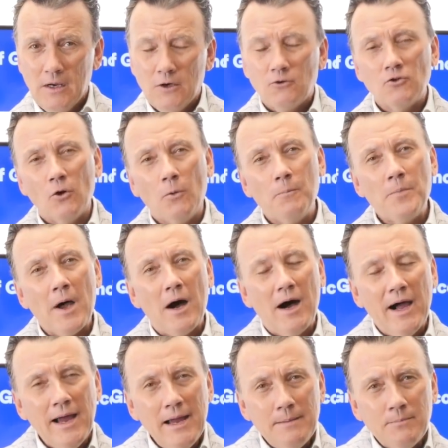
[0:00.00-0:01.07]
So
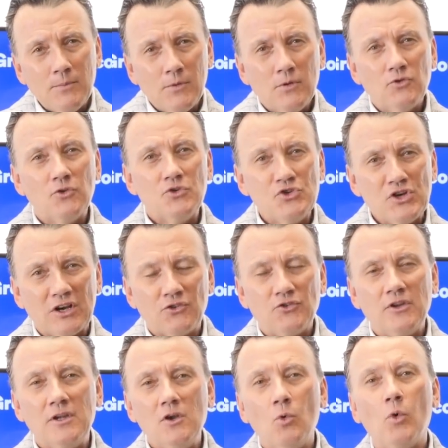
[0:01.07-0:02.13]
I'm
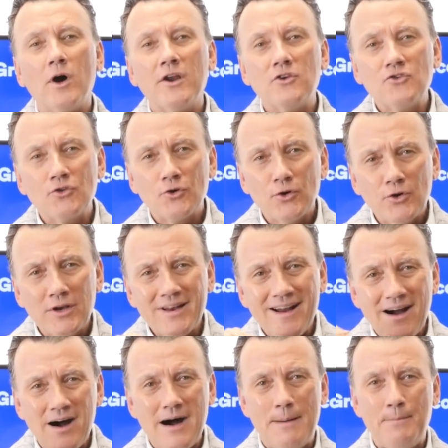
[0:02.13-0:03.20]
suggesting you want to turn
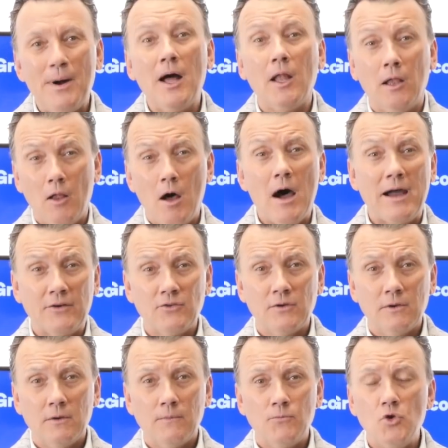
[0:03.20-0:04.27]
it up a lot.
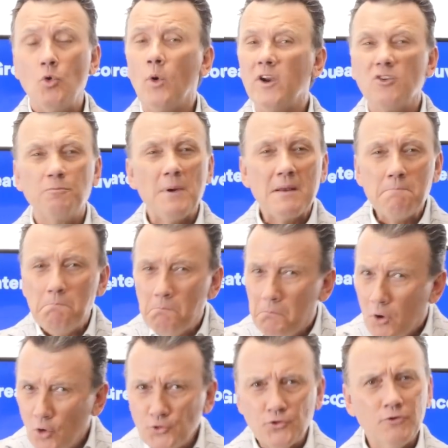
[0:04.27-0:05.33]
You want to spend
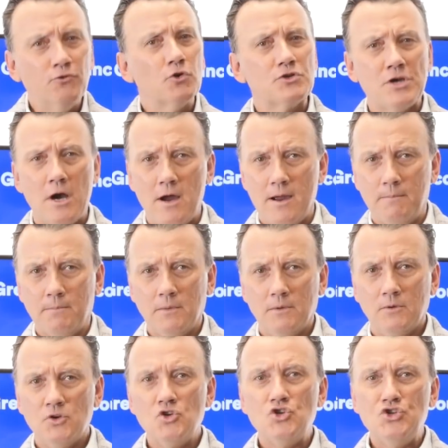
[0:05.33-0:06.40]
most of your time
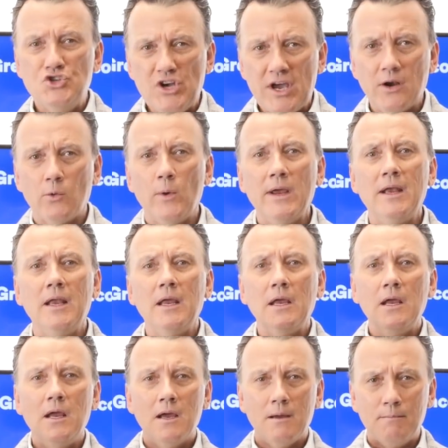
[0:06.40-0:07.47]

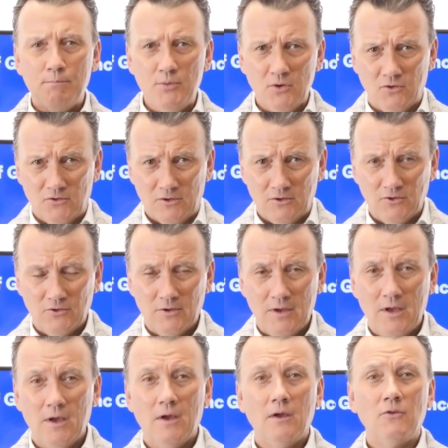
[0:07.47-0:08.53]
generating business,
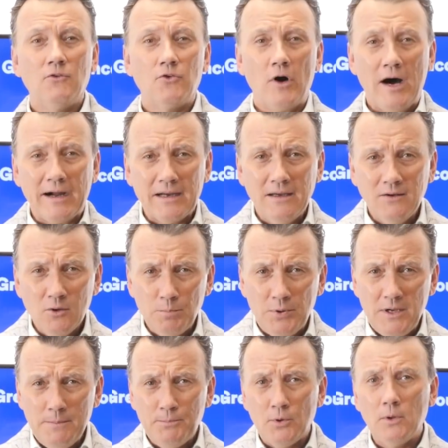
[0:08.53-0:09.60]
talking to
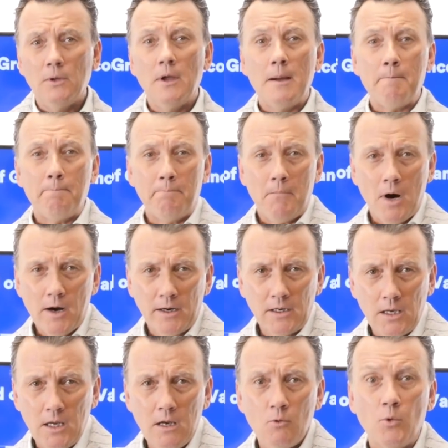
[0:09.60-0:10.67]
people,
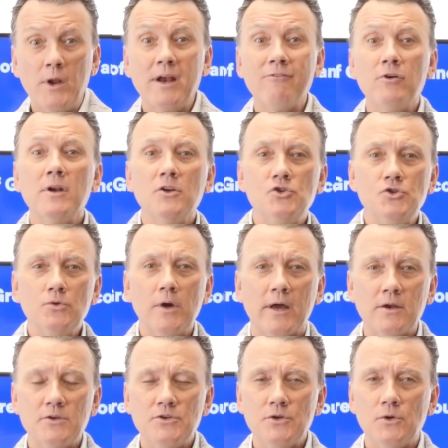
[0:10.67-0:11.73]
marketing, whatever it is you got
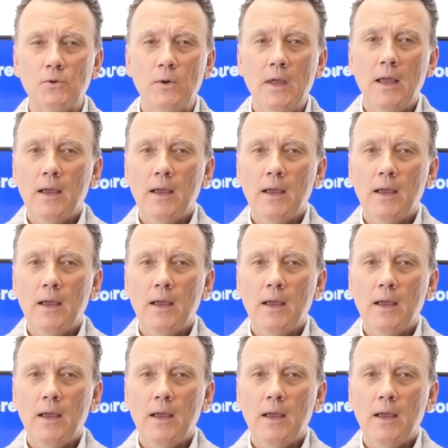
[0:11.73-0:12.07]
to do,